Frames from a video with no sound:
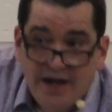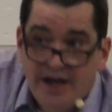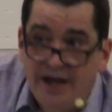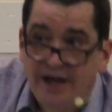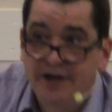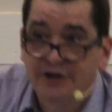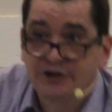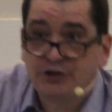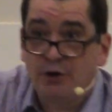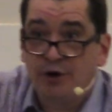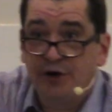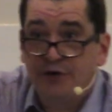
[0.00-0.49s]

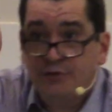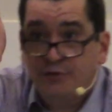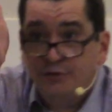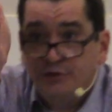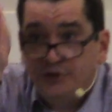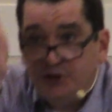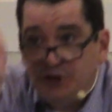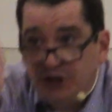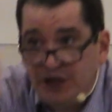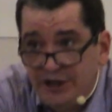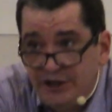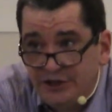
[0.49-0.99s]
It is only through
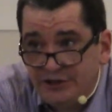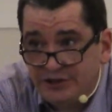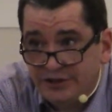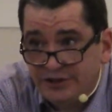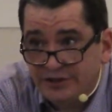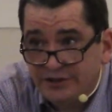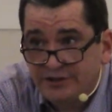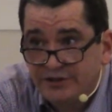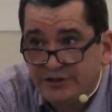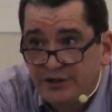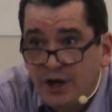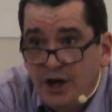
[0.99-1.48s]

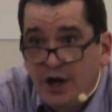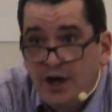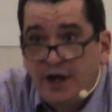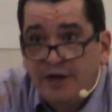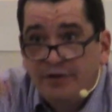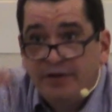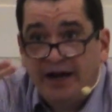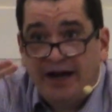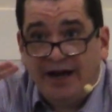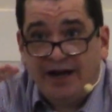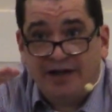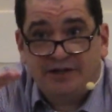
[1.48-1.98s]
Jesus
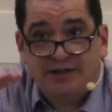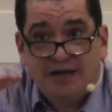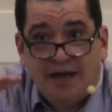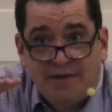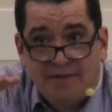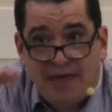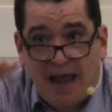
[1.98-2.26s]
that